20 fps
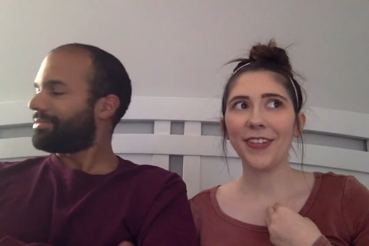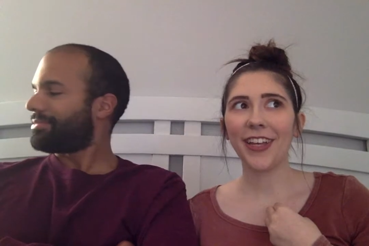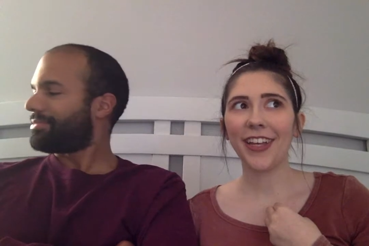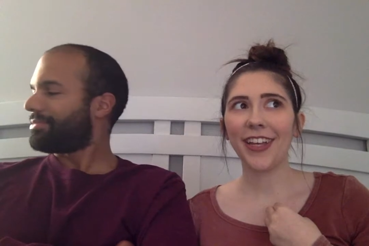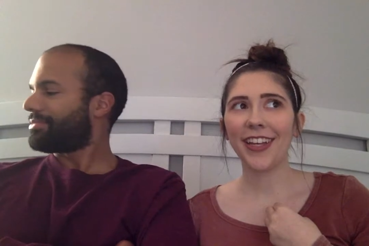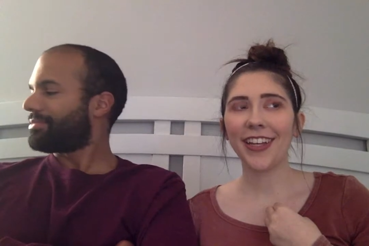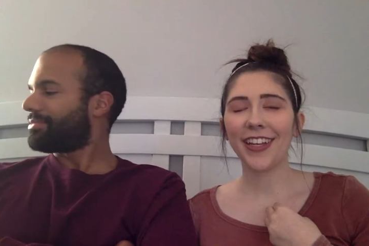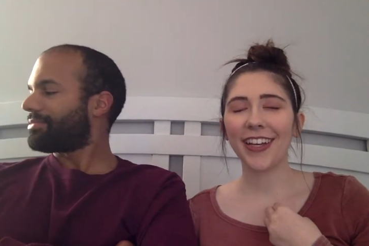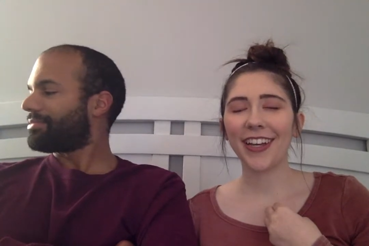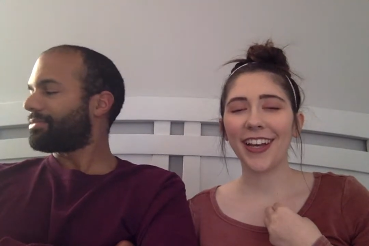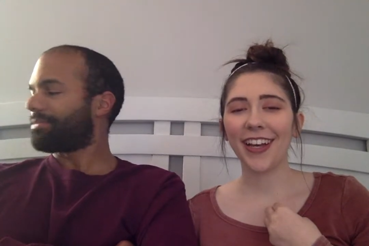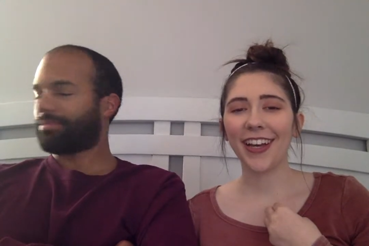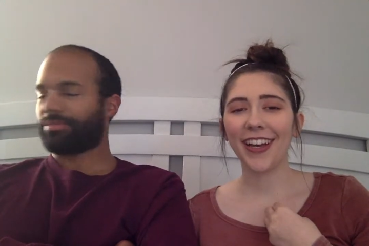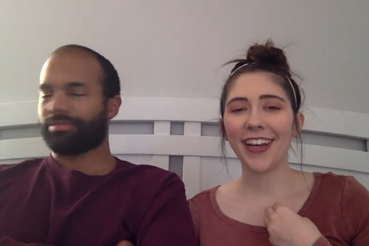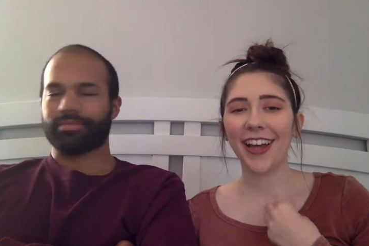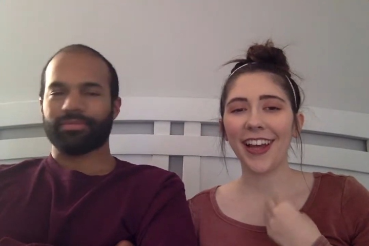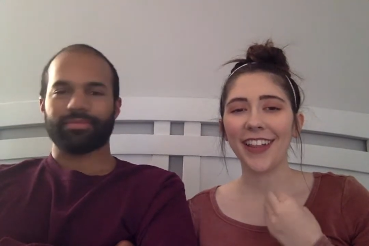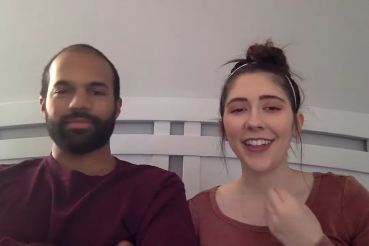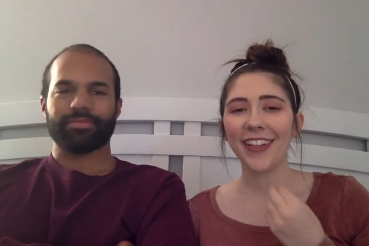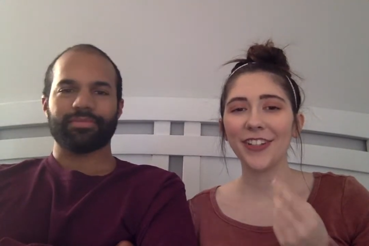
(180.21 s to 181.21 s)
Speaker 1: like
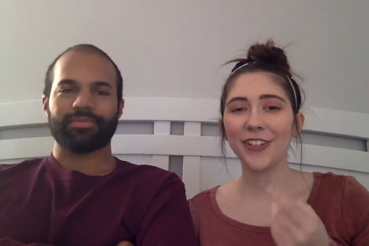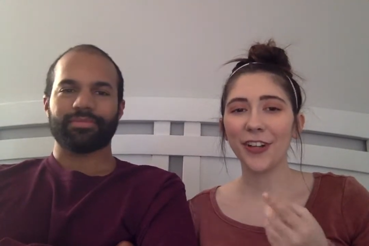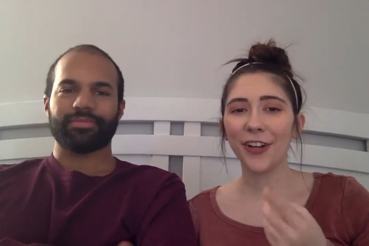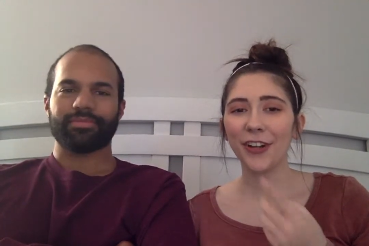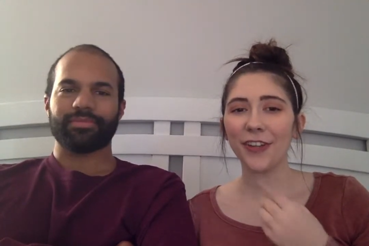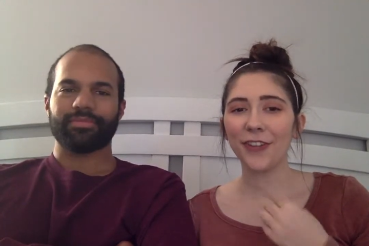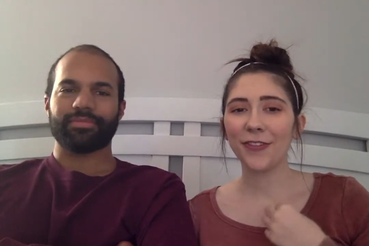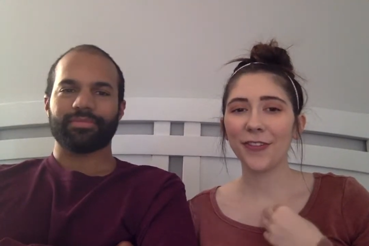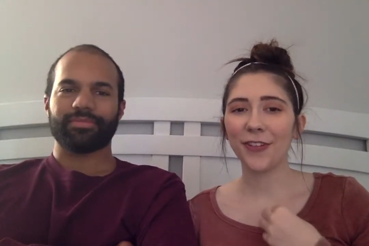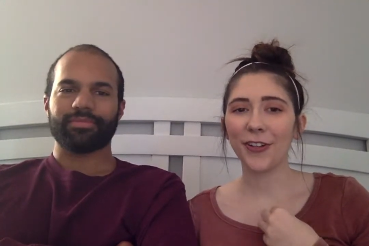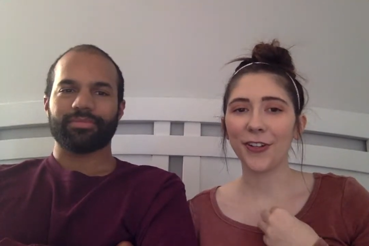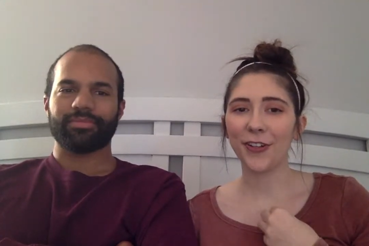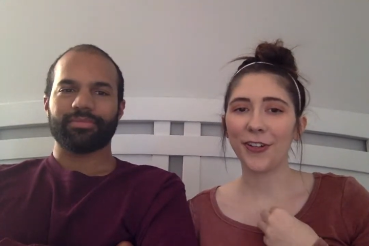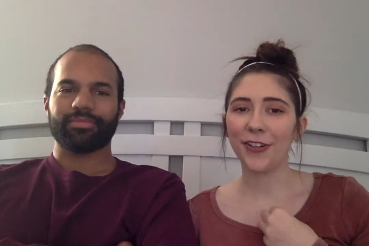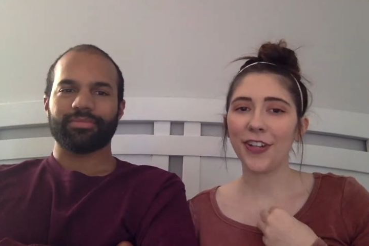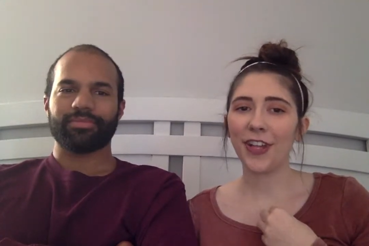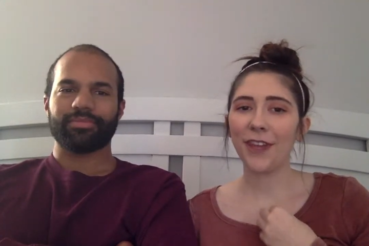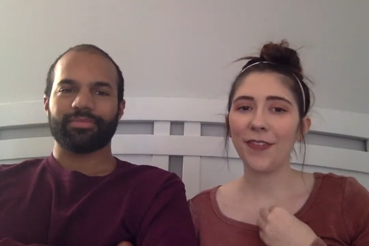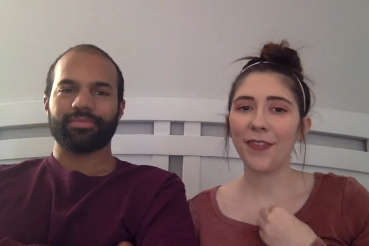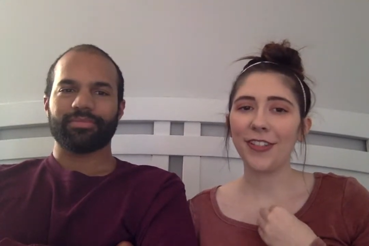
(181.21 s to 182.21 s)
I think Charlie for a girl
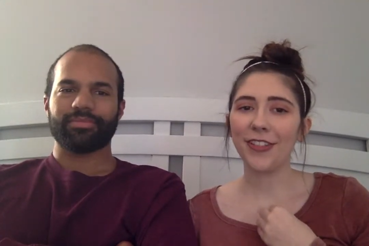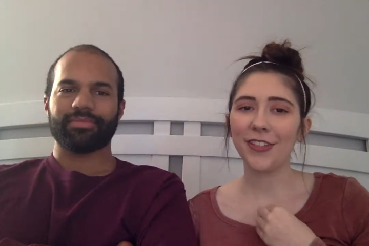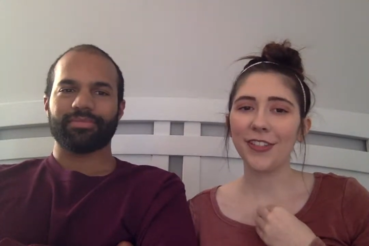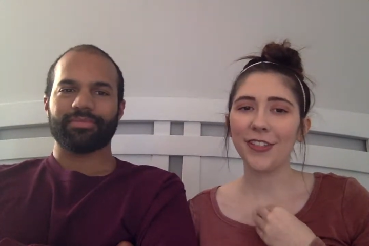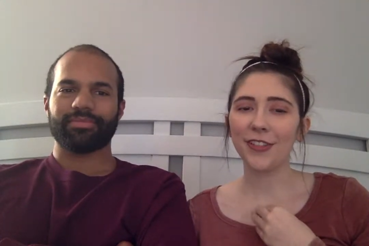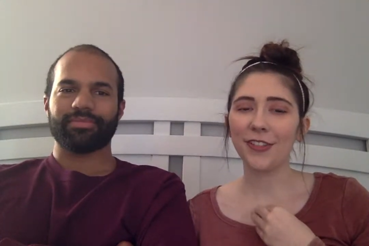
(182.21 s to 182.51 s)
name is